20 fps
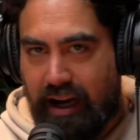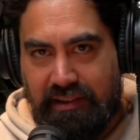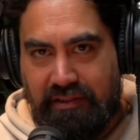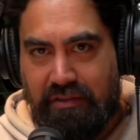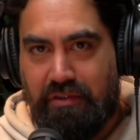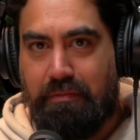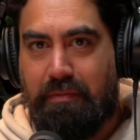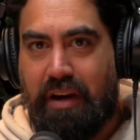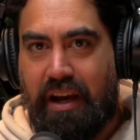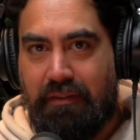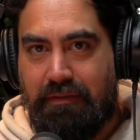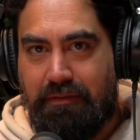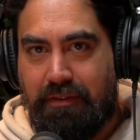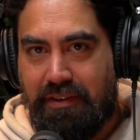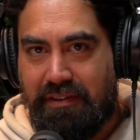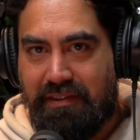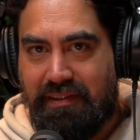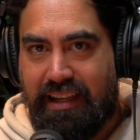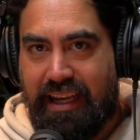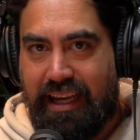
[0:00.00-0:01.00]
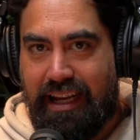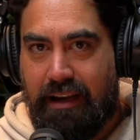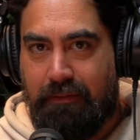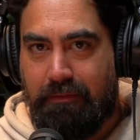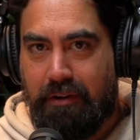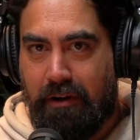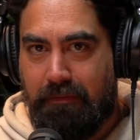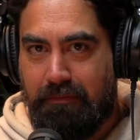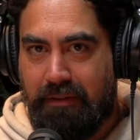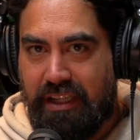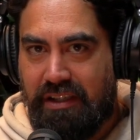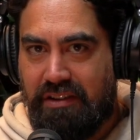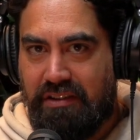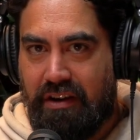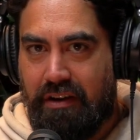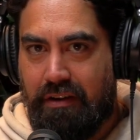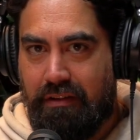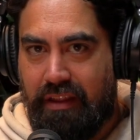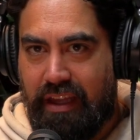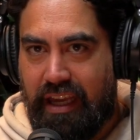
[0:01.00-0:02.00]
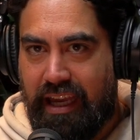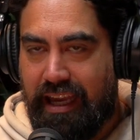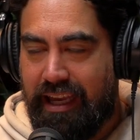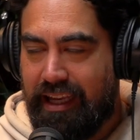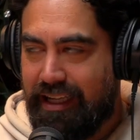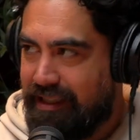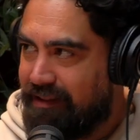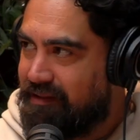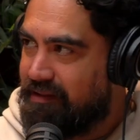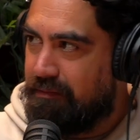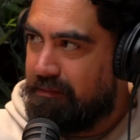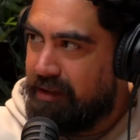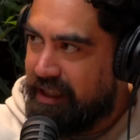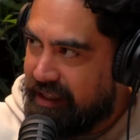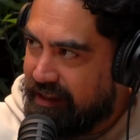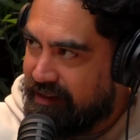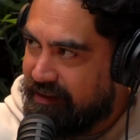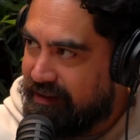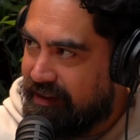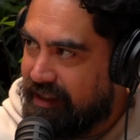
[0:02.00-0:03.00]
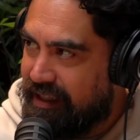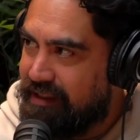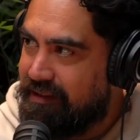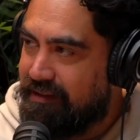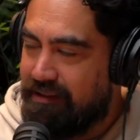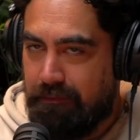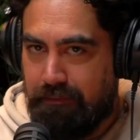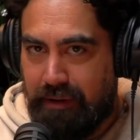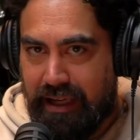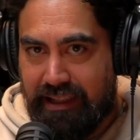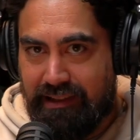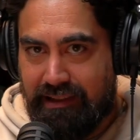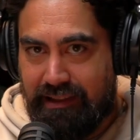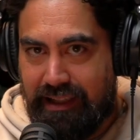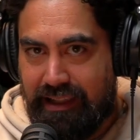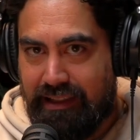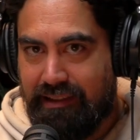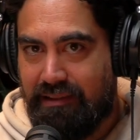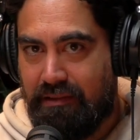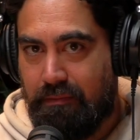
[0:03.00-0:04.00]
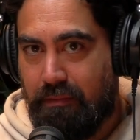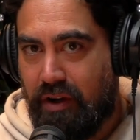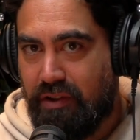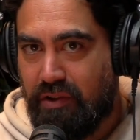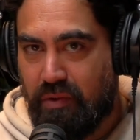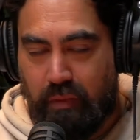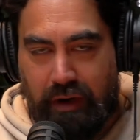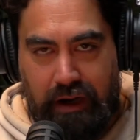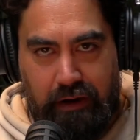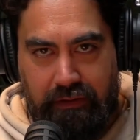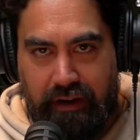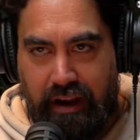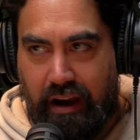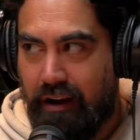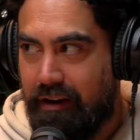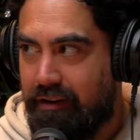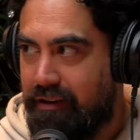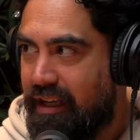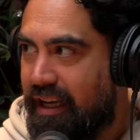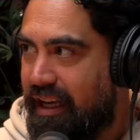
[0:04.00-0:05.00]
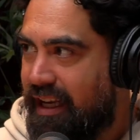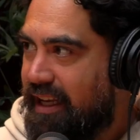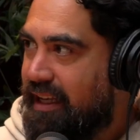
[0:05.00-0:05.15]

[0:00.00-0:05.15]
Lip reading: saw my first stand-up comedy show there. It is the biggest. It is the best. It is the most well-known.